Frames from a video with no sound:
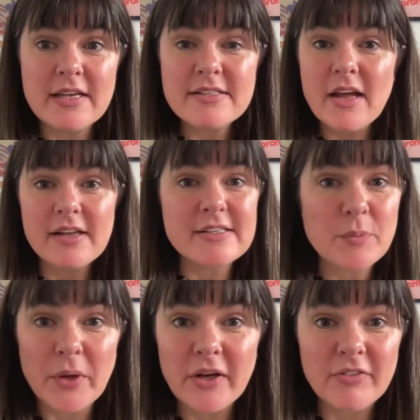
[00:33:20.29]
start to
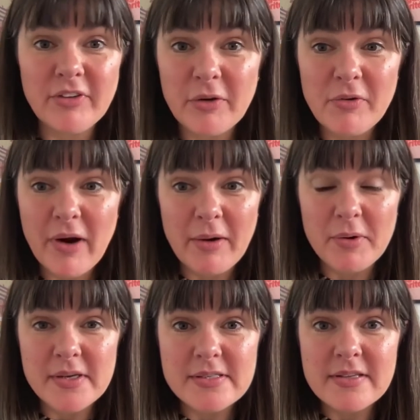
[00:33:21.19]
work fewer
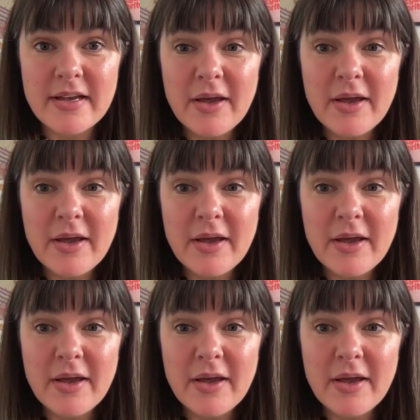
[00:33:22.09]
hours.